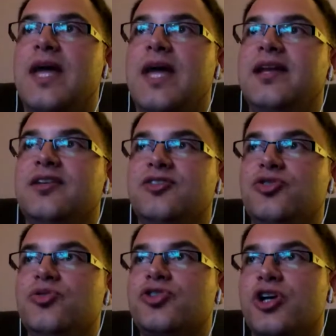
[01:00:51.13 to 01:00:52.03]
Heading
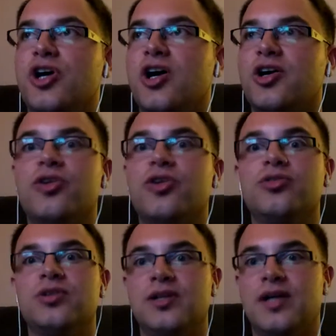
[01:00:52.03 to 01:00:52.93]
to Chicago
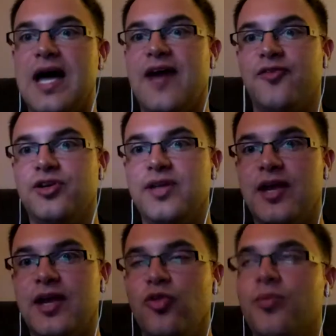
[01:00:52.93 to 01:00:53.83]
after that
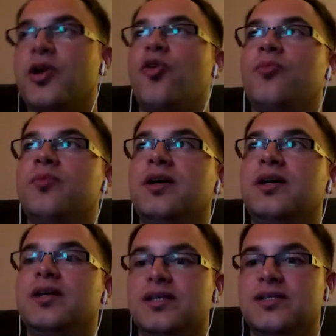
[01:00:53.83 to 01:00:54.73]
home and home
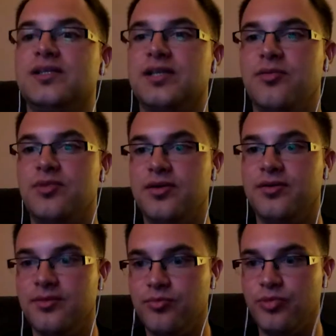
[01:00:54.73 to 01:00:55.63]
is going to be
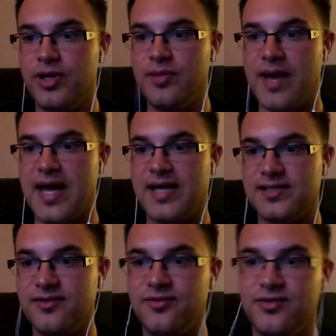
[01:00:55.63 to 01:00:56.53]
pretty
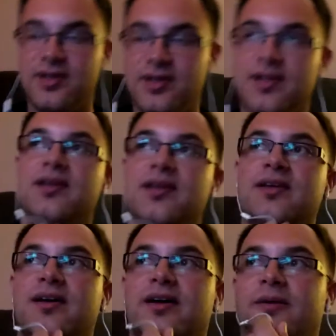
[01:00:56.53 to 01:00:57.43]
massive.
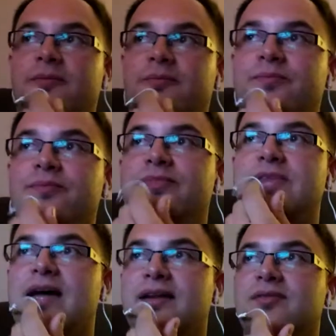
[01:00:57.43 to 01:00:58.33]

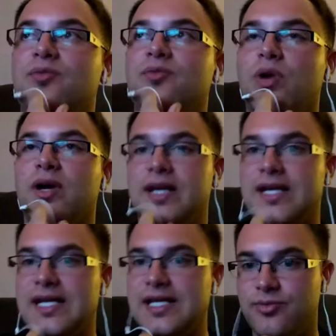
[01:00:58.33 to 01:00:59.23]
That we're going to
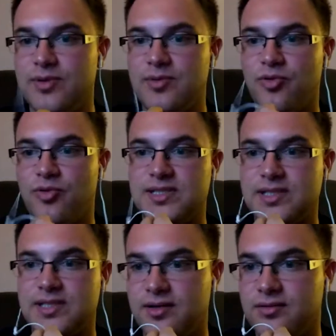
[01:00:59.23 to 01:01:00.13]
need 3 points
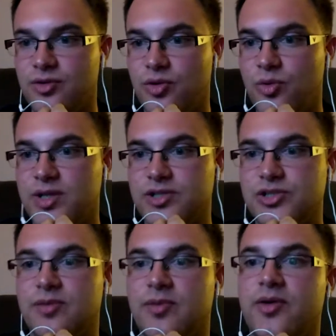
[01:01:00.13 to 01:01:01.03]
there, no question
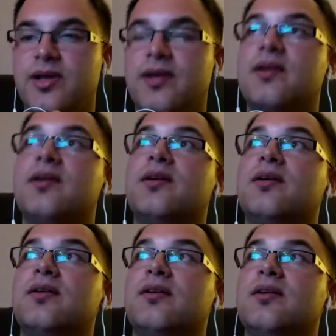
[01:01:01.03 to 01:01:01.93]
about it.
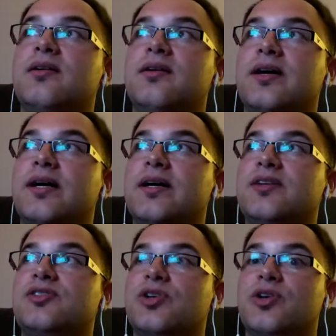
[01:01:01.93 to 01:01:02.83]

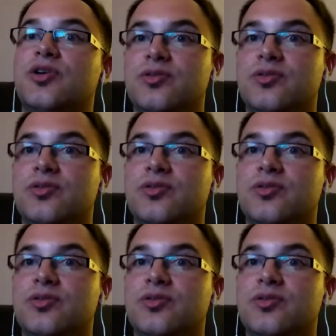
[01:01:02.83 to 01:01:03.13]
So